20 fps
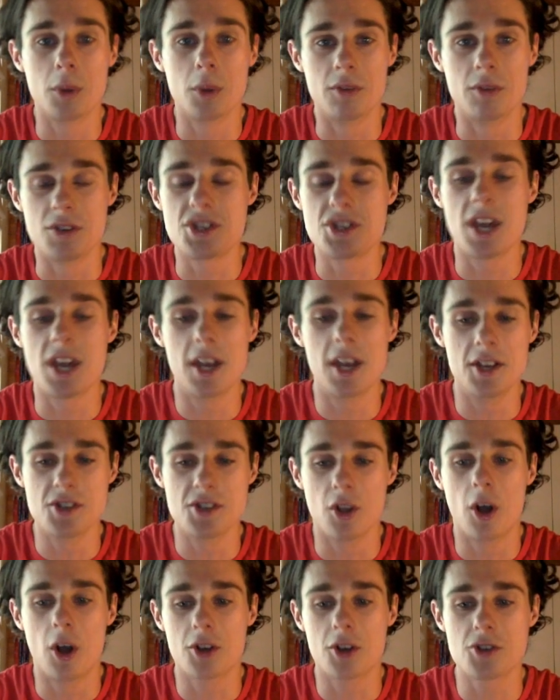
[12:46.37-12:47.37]

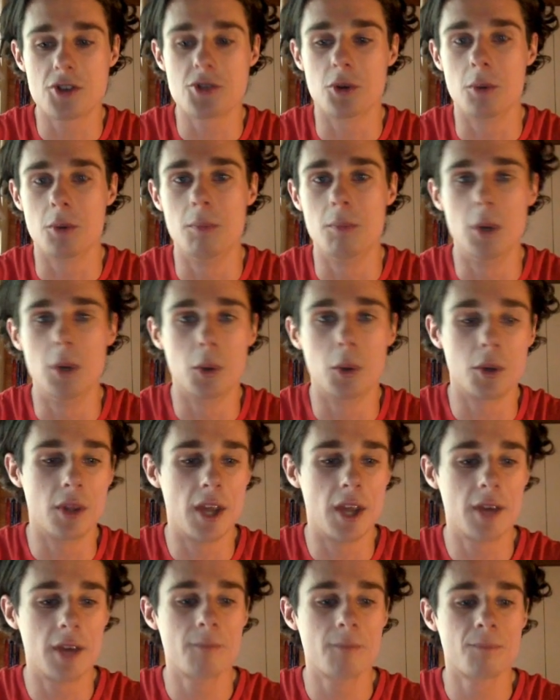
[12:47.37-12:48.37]
tease. I like to sort of milk it
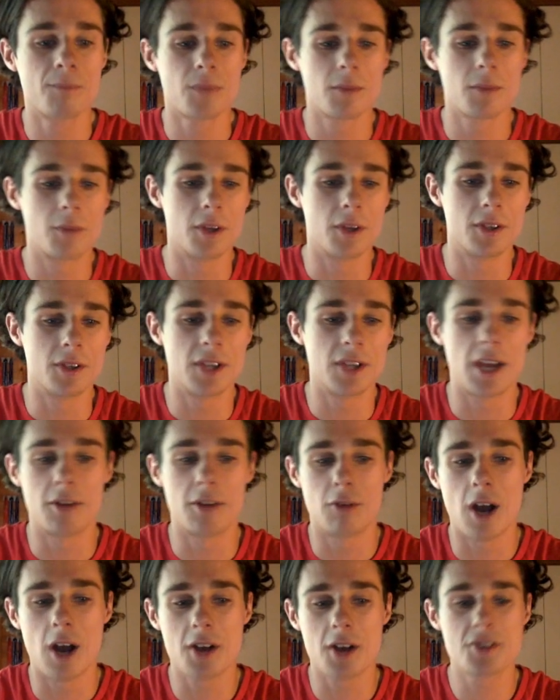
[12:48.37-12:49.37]
there. But yeah,
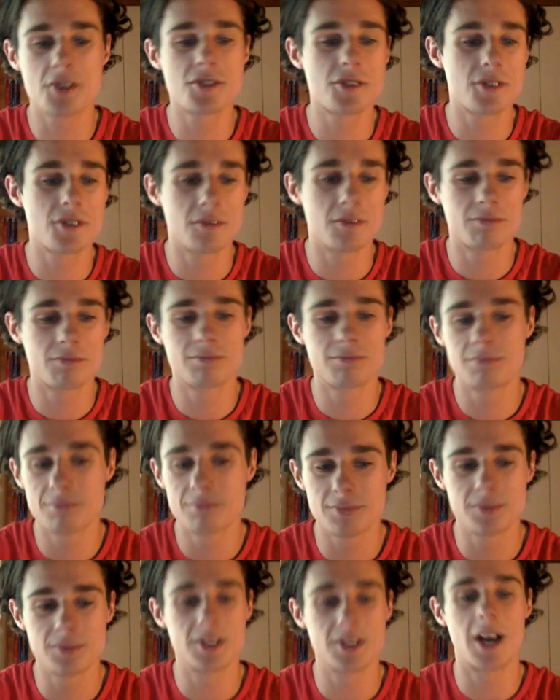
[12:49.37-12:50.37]
rucks,
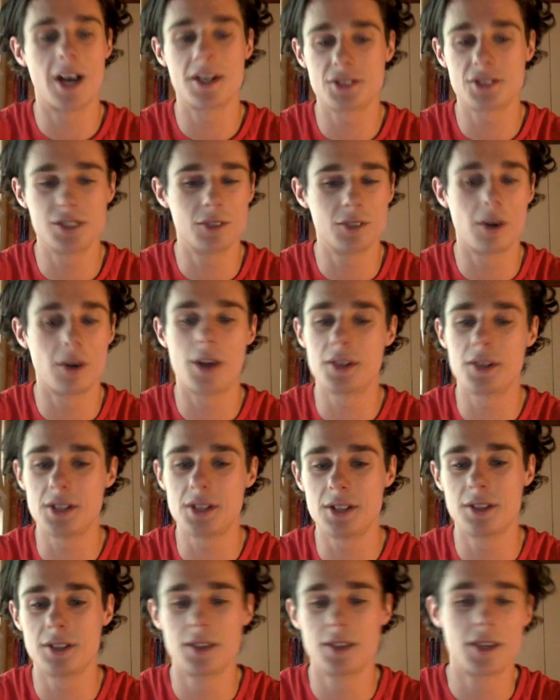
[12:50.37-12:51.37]
Darcy,
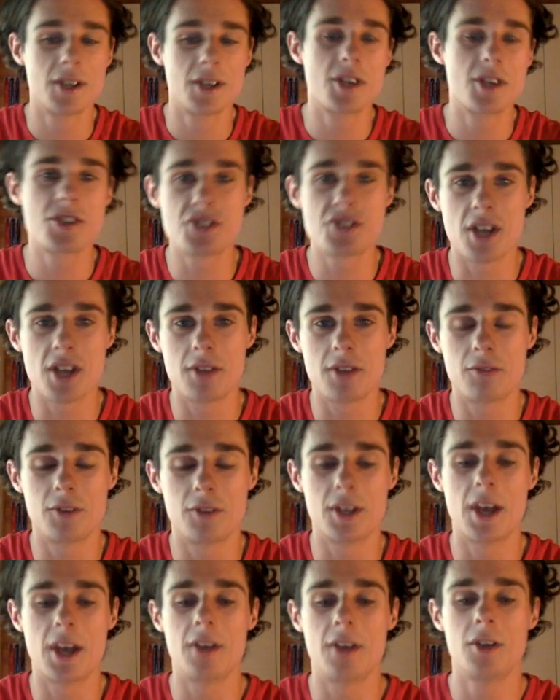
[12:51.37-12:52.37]
Grundy, set and
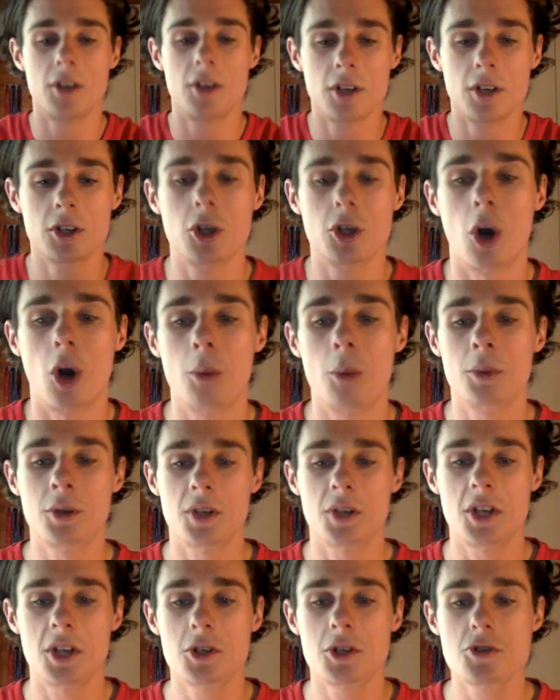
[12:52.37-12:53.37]
forget.
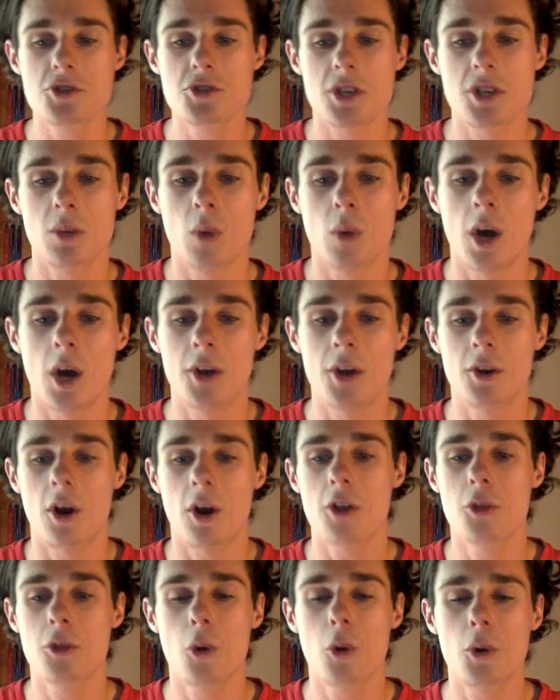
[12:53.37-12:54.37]
Coleman, interesting one.
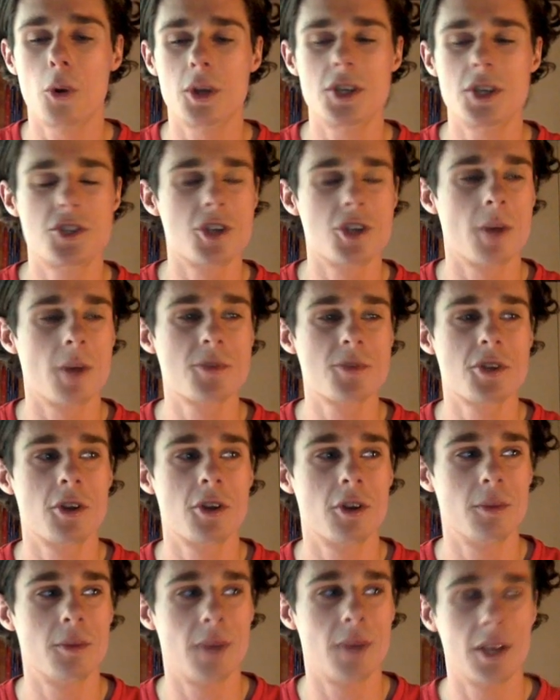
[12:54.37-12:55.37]
I thought his job
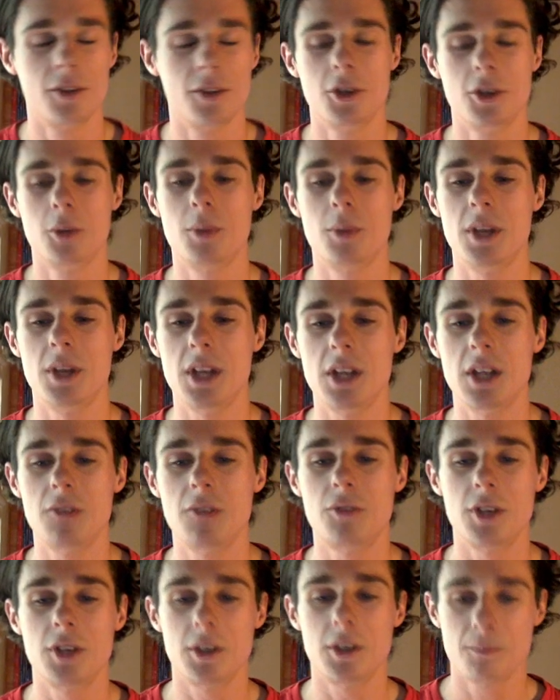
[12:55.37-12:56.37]
security would be a little bit
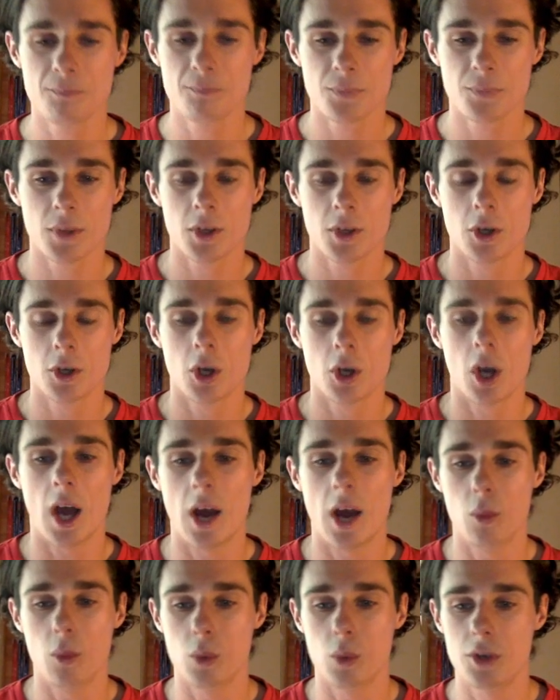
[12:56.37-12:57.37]
iffy
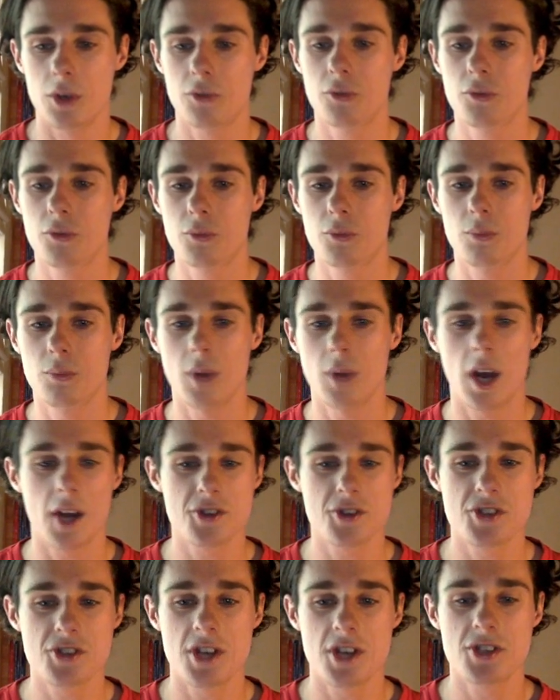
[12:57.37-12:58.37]
with
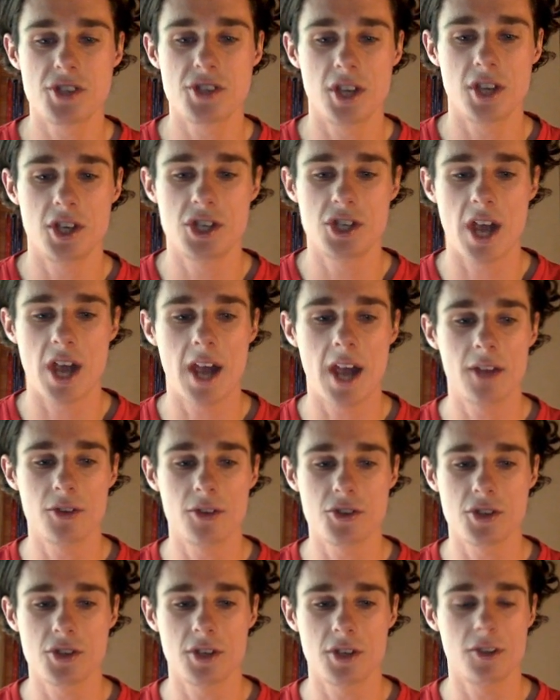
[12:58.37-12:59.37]

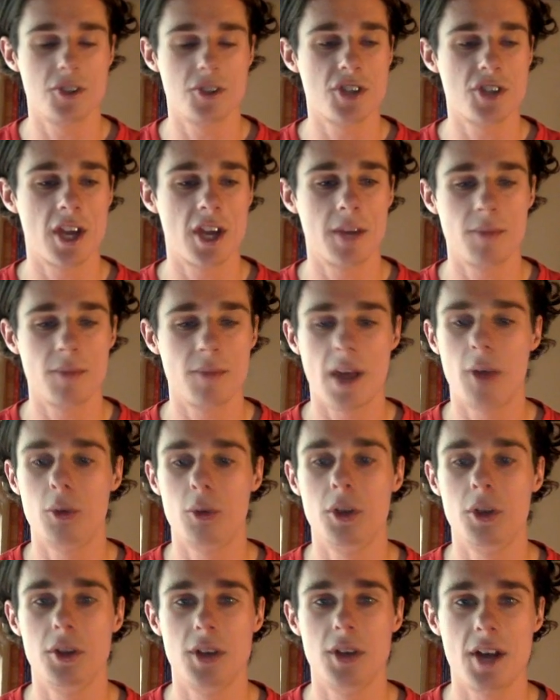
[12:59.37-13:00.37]
CCJ in the team. That
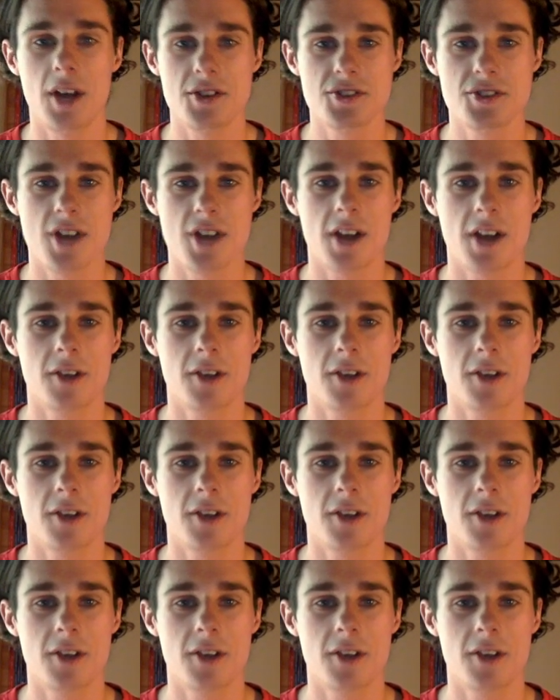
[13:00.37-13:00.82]
really does suck a